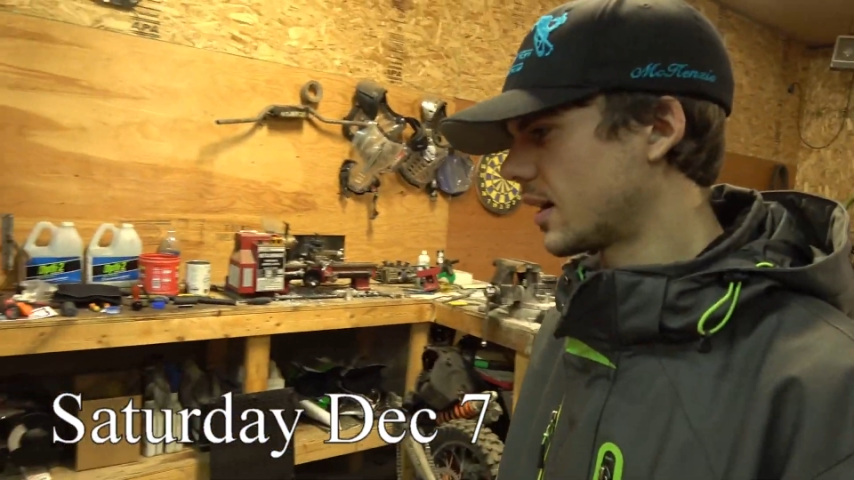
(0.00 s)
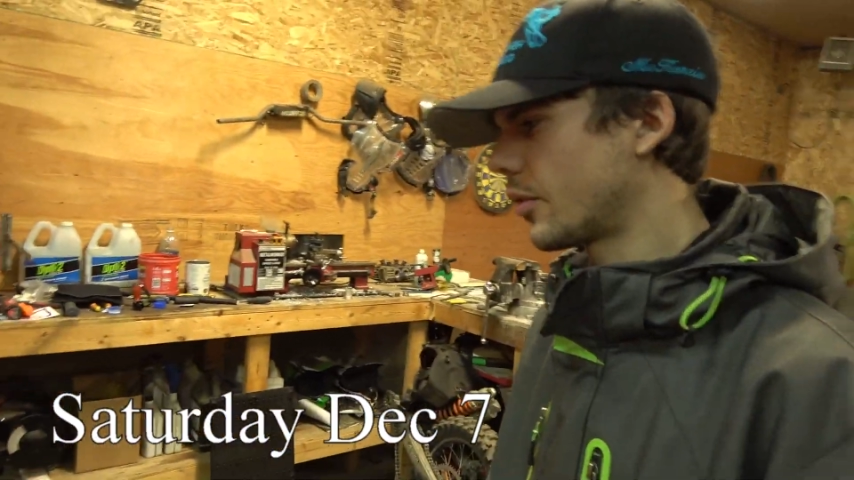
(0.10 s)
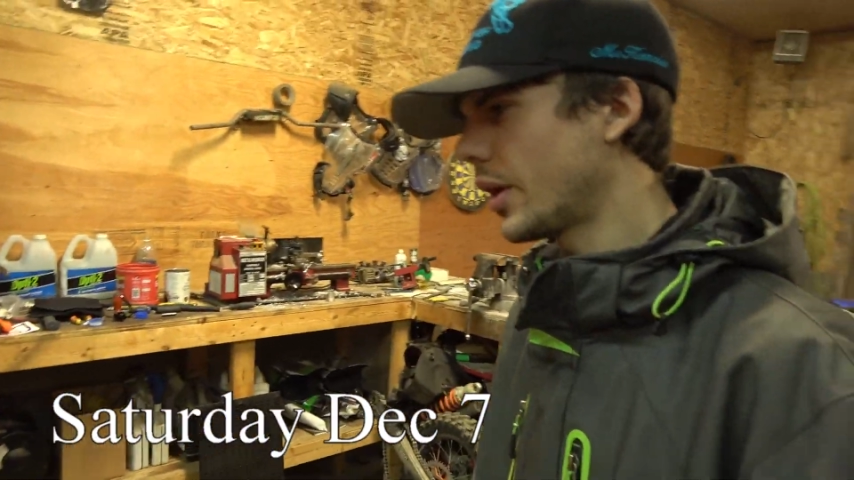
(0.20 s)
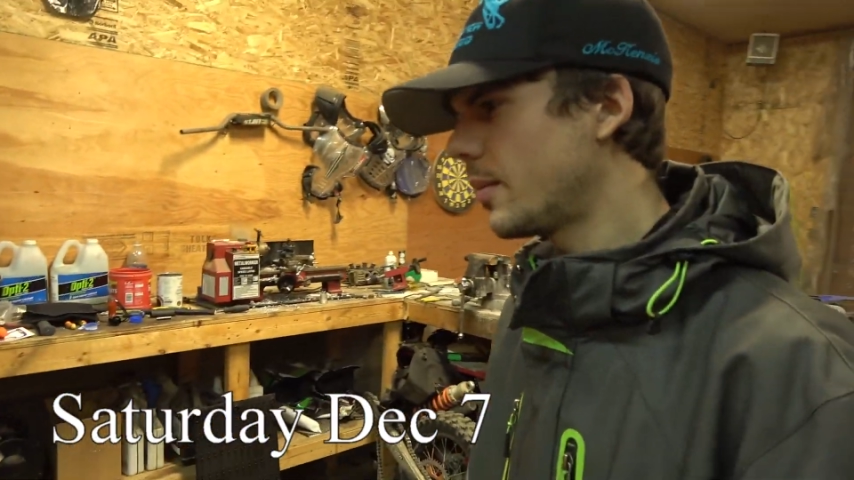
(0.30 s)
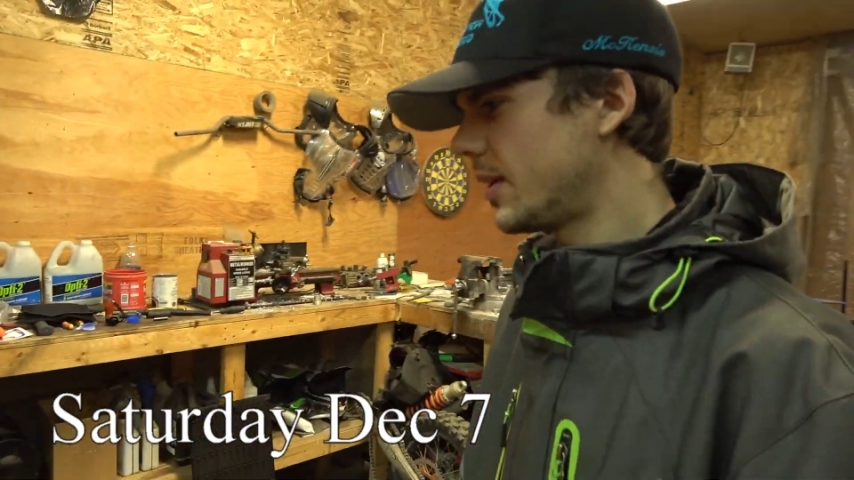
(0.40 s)

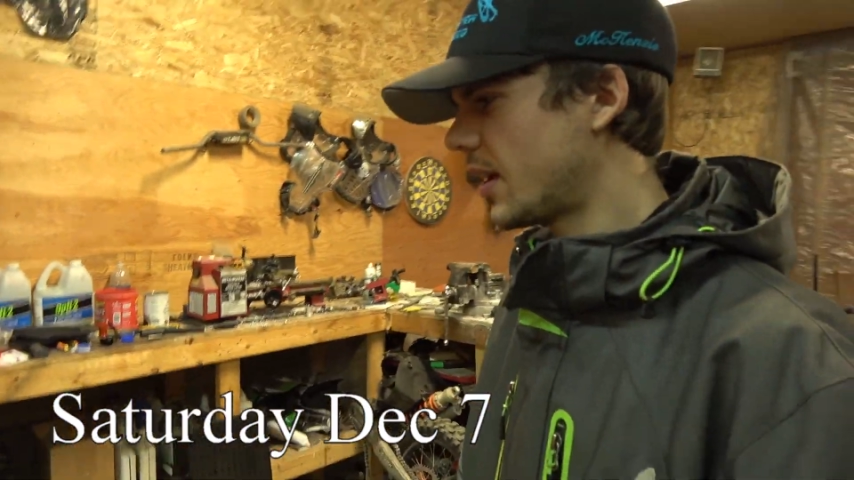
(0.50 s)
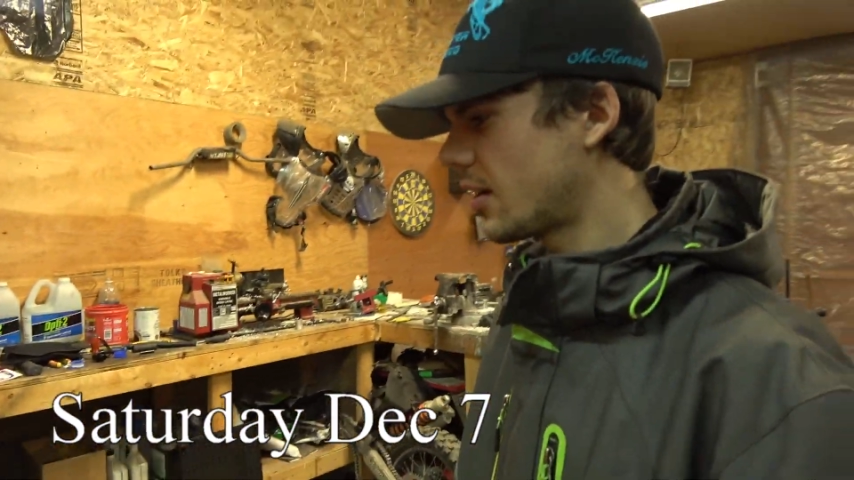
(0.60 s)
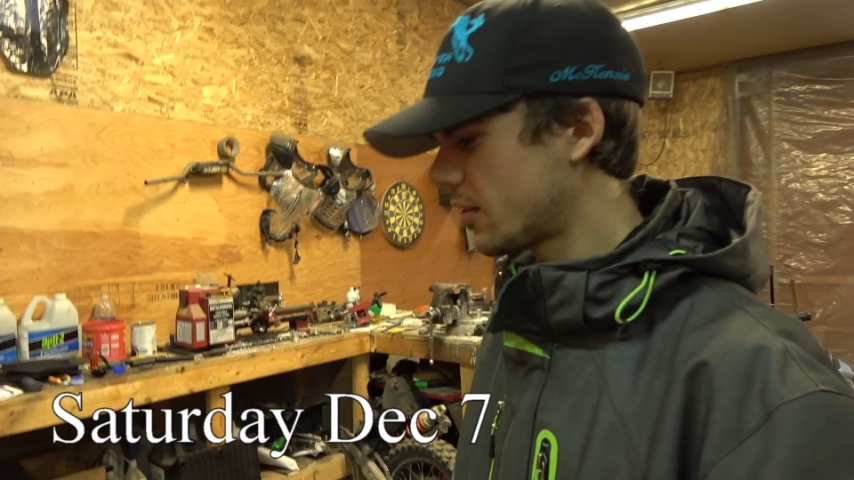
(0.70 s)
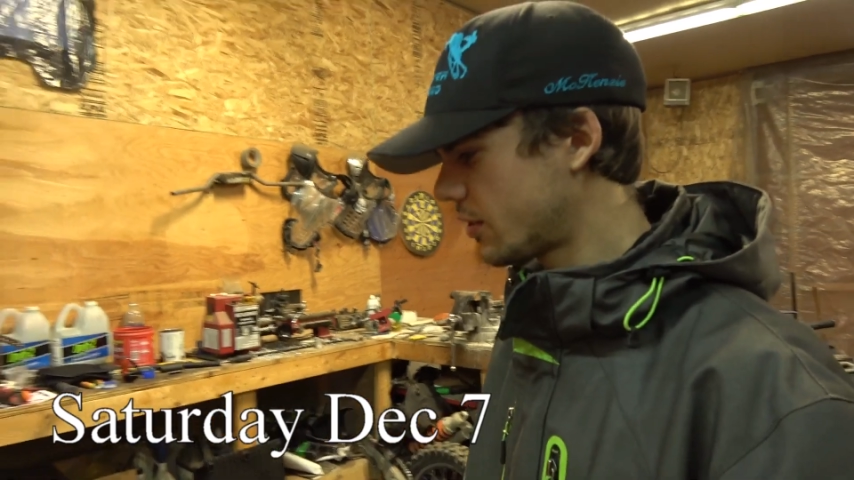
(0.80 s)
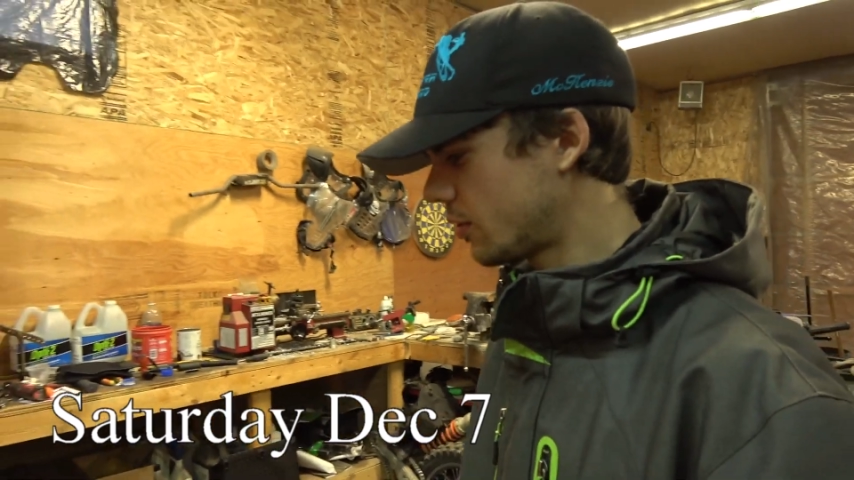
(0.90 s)
quite a bit
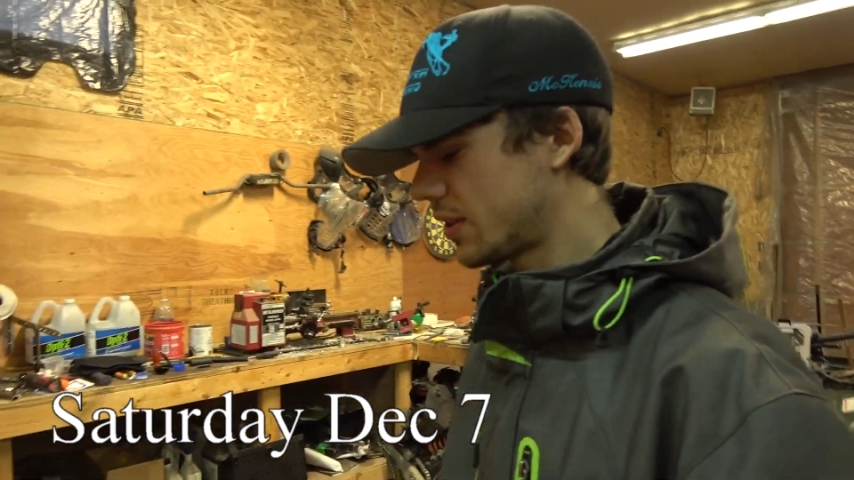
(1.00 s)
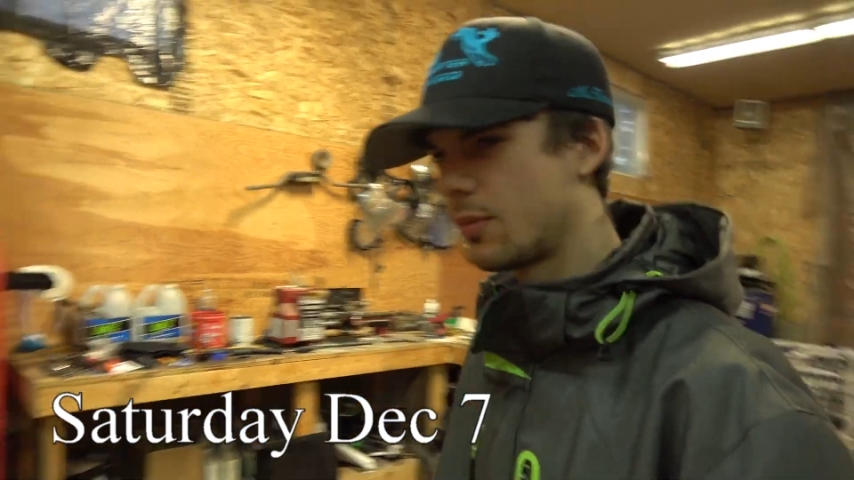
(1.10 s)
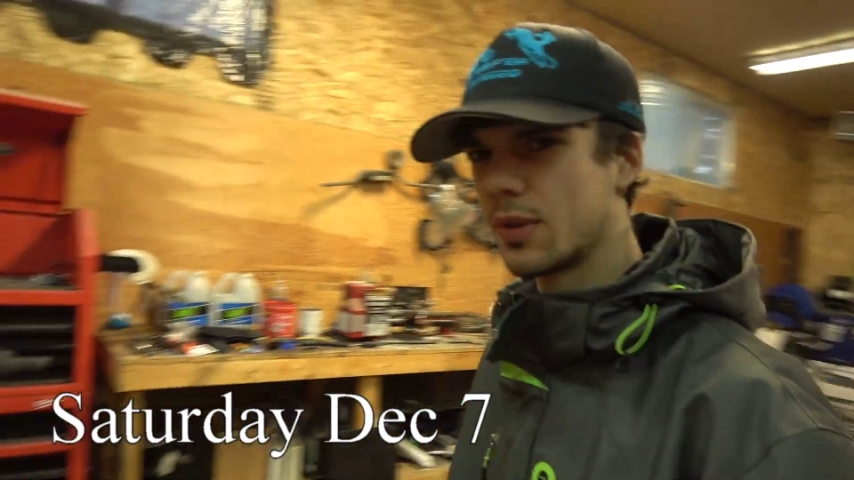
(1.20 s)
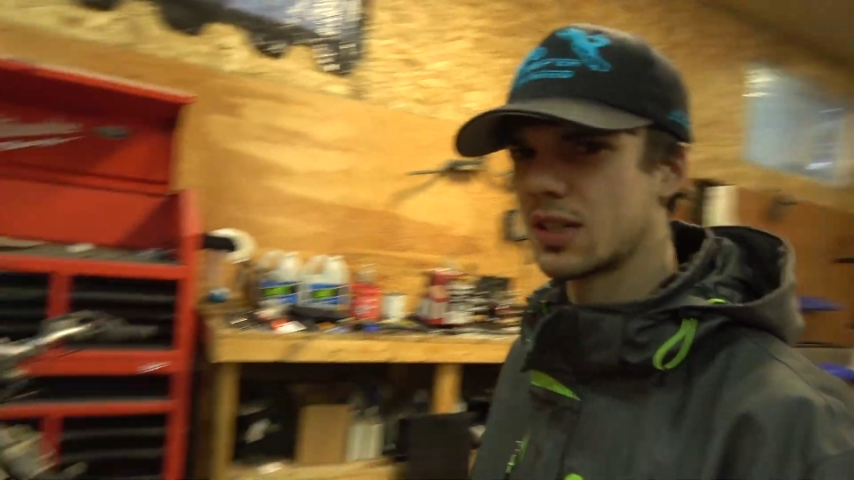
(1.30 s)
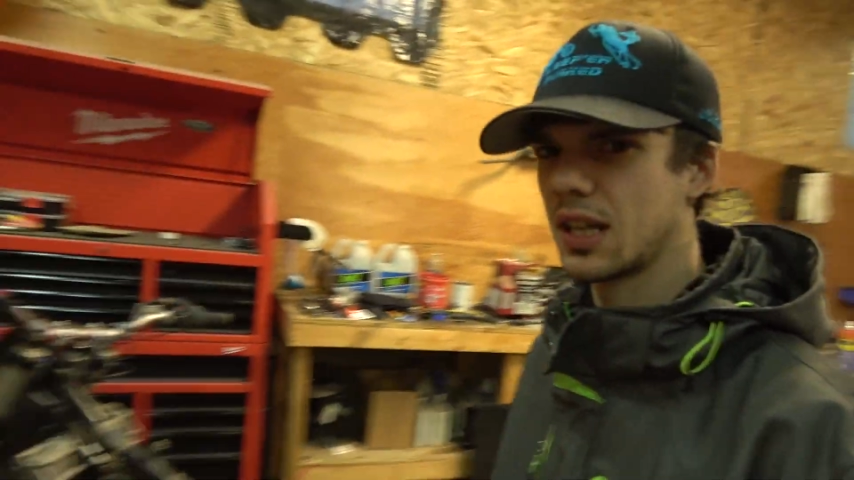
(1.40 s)
done on the old
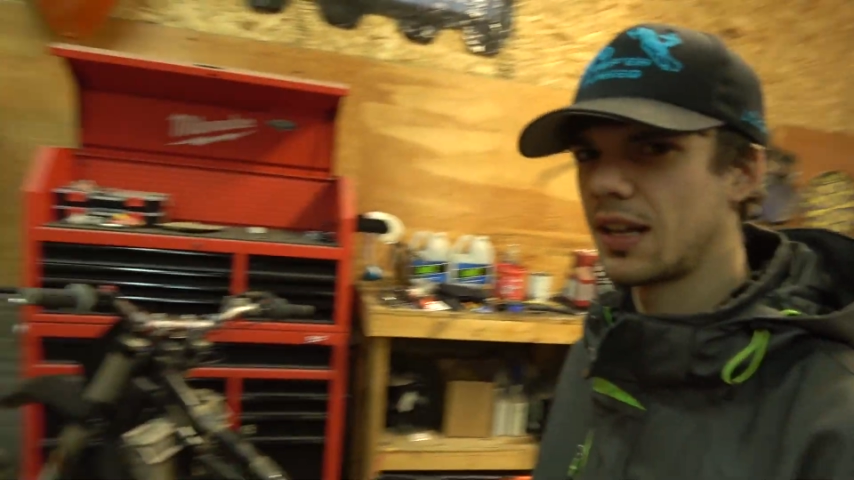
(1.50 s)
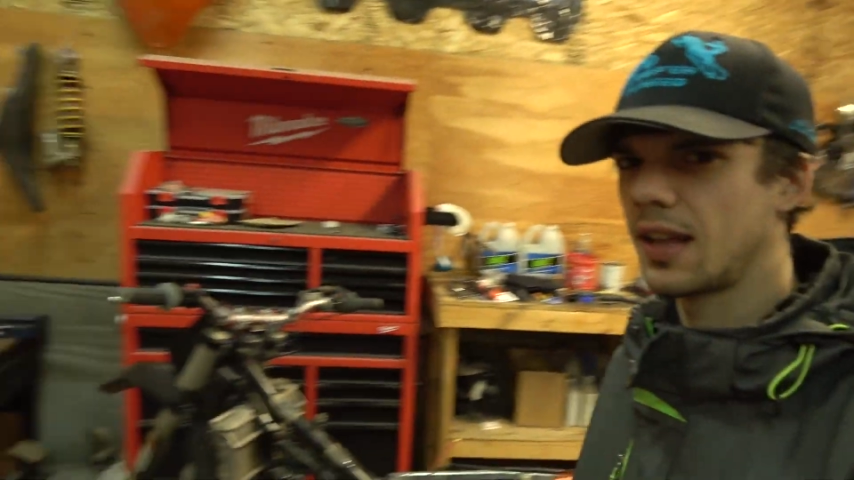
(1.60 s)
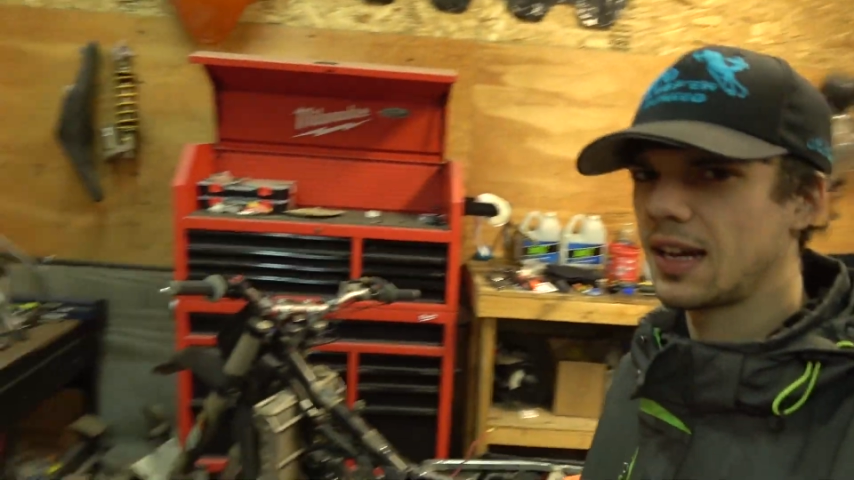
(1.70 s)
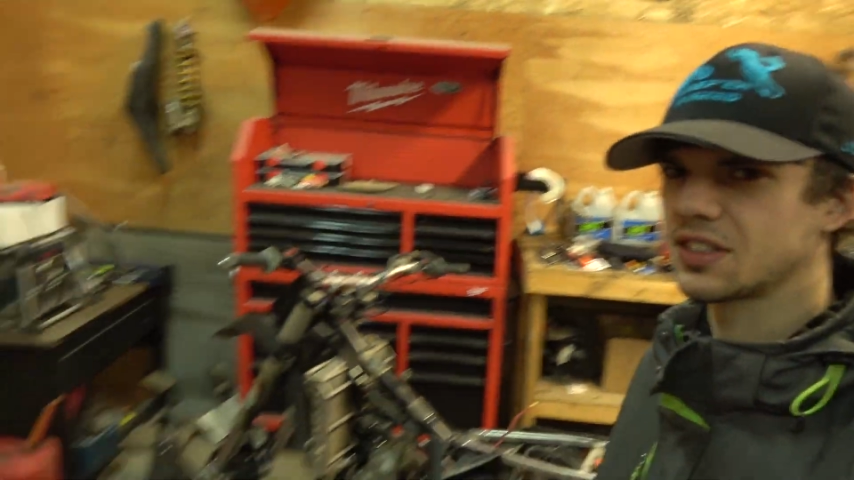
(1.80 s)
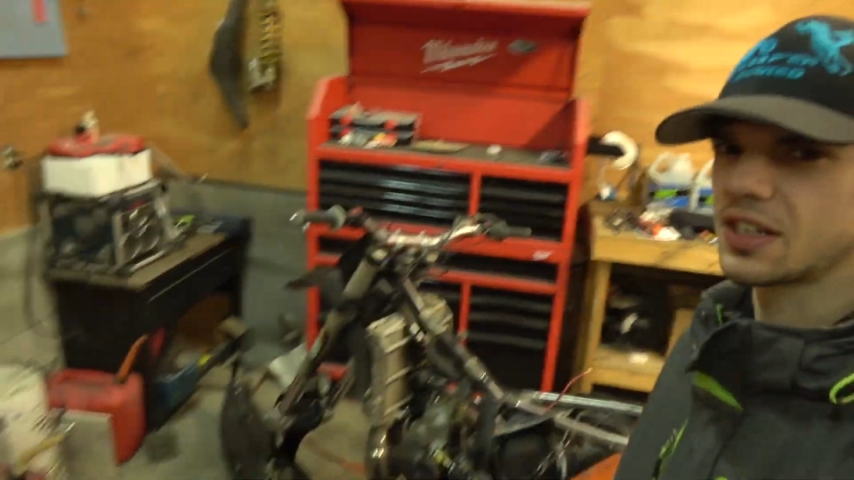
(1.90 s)
Timbersled
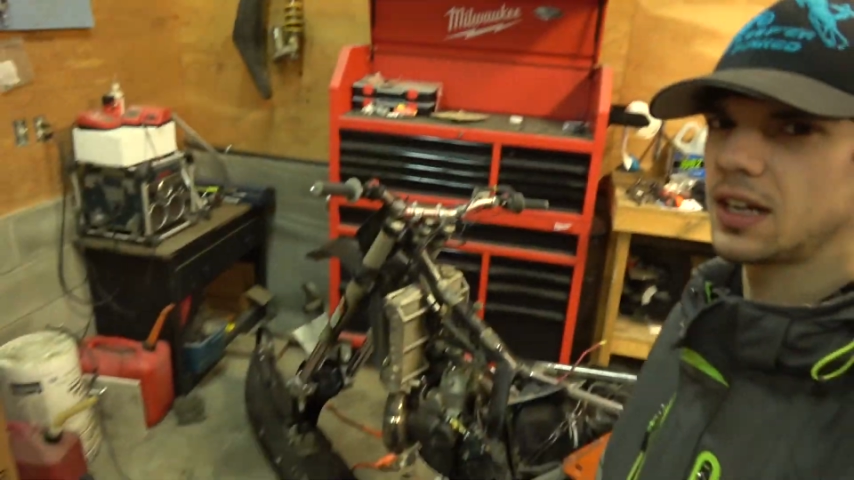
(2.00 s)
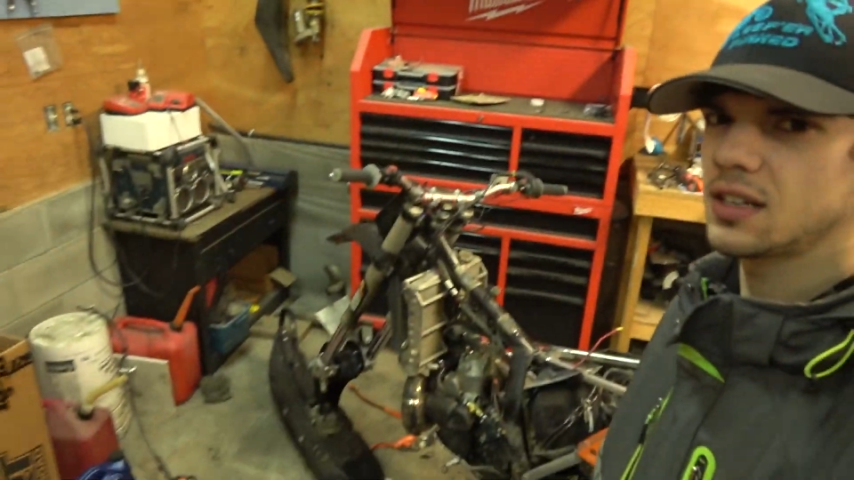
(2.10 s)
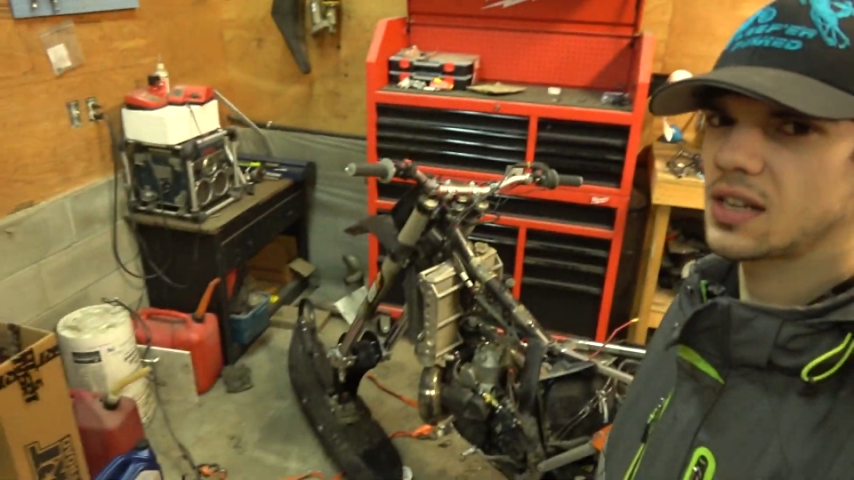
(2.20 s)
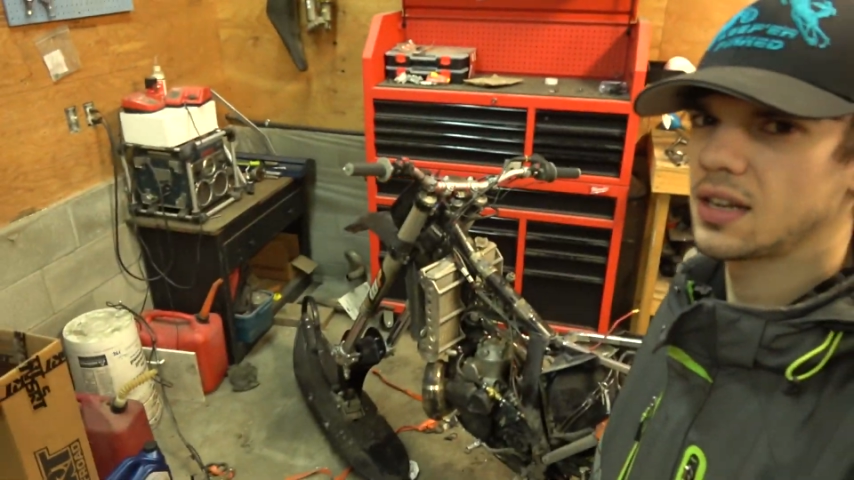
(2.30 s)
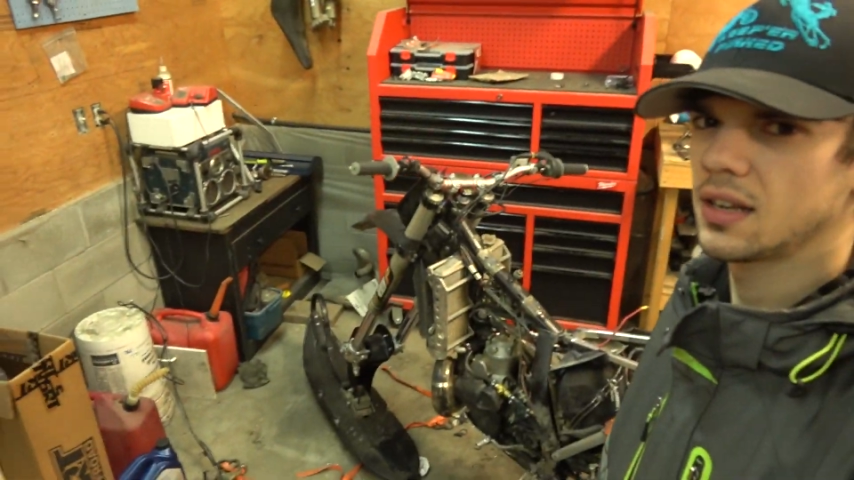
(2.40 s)
last night.